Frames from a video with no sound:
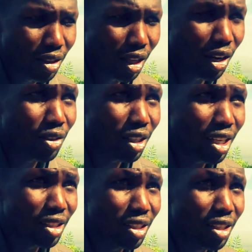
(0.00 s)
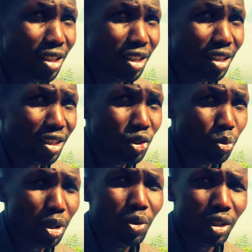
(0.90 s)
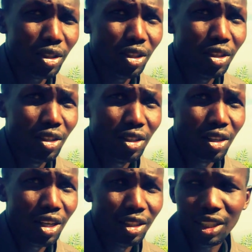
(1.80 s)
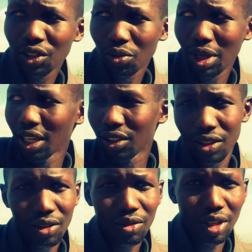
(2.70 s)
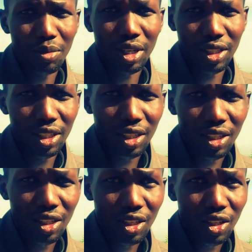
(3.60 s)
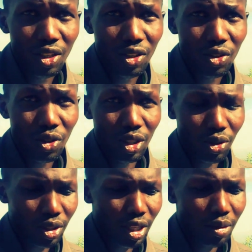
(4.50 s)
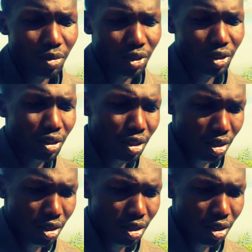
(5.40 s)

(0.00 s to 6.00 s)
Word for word: the long runs and the speed walks I try to balance very much. Uh -huh. So at all times